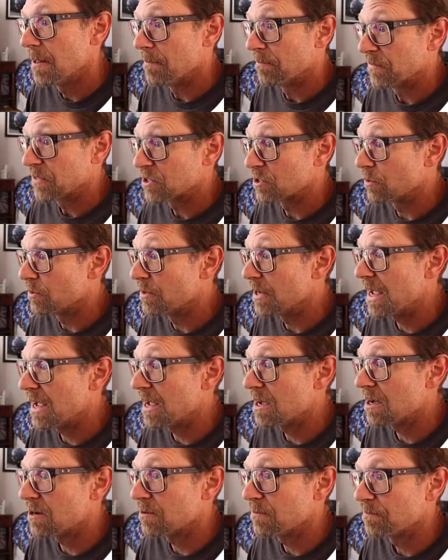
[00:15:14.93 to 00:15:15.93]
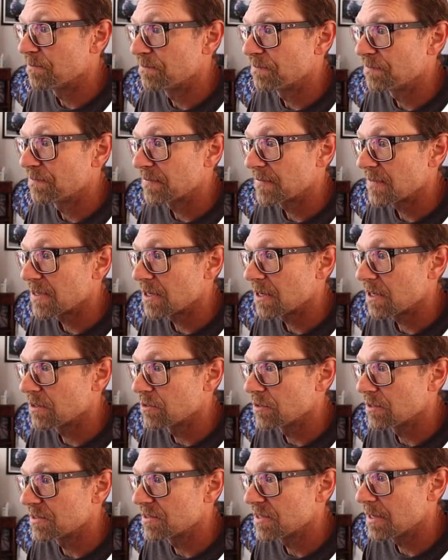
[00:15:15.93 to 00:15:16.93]
So now I'll
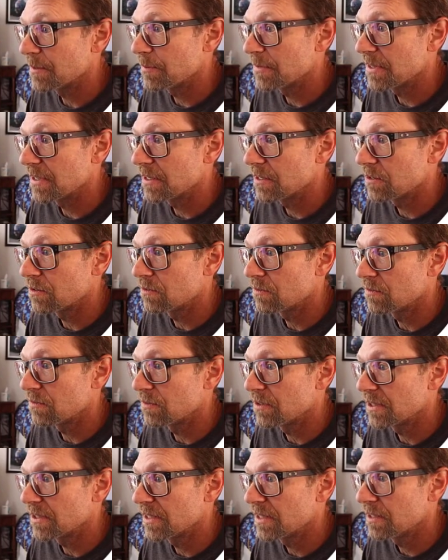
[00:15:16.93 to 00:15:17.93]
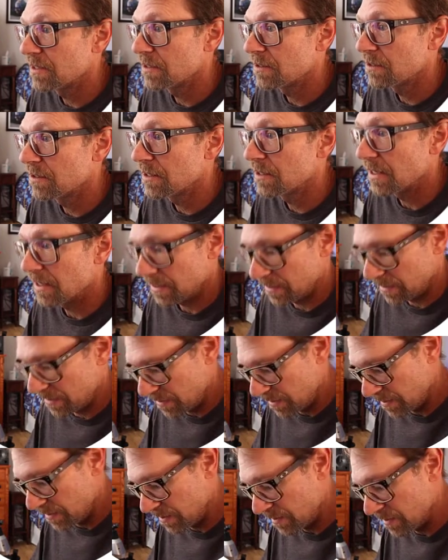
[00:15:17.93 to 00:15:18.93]
do the same thing over here at
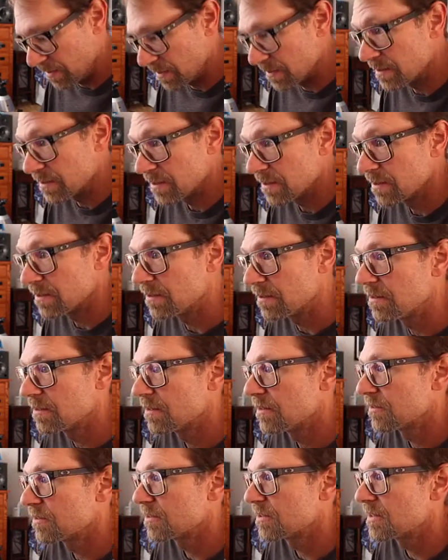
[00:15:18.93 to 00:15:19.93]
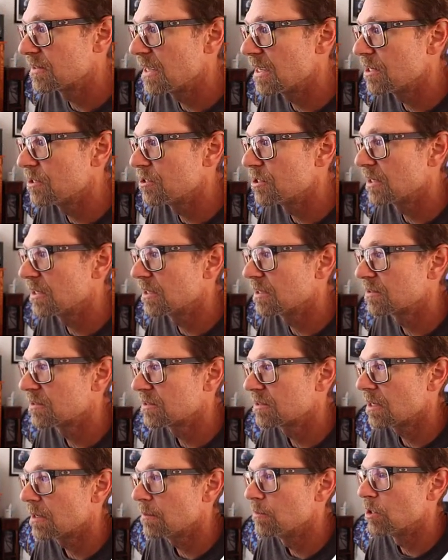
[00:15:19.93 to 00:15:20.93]
the staging
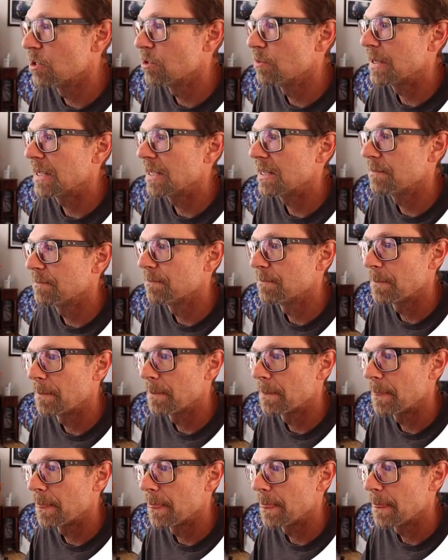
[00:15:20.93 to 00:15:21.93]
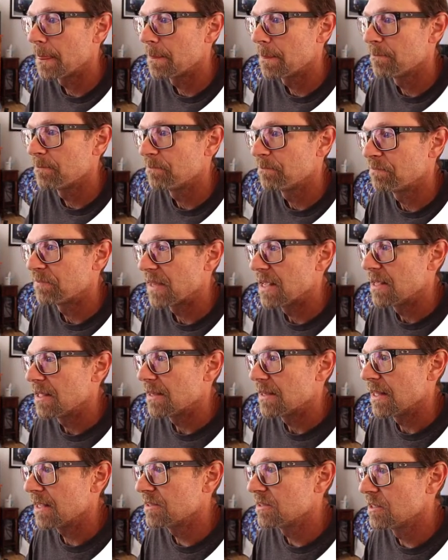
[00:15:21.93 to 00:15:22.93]
subdomain.
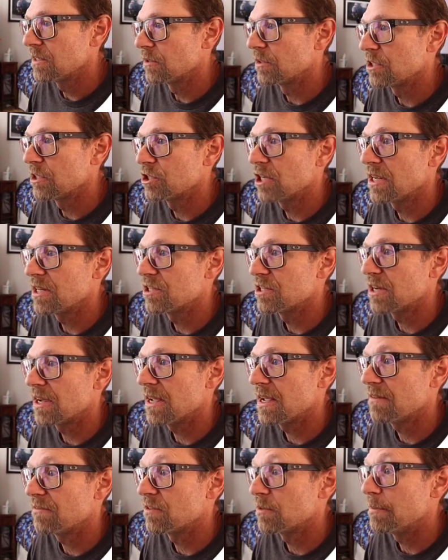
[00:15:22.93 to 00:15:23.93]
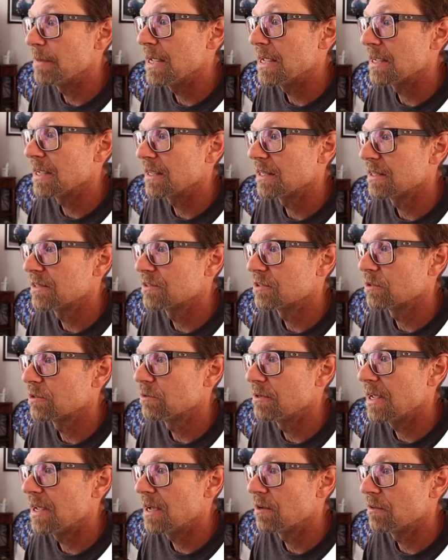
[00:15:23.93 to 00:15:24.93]
That's the only change I have to make. And so
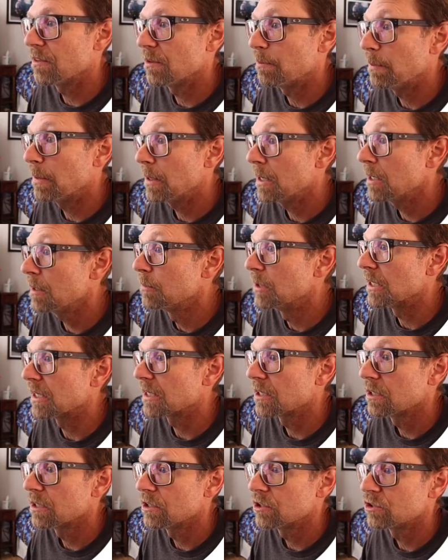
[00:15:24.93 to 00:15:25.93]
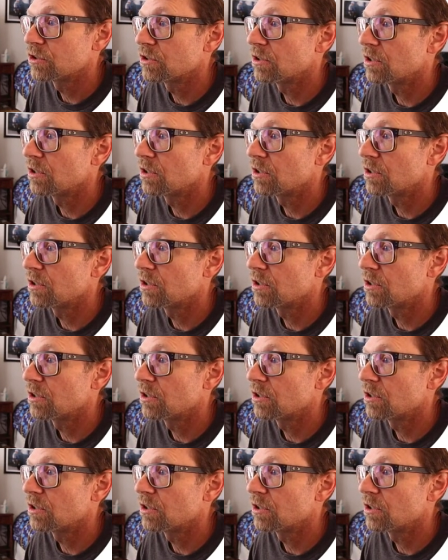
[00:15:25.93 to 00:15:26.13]
now the public should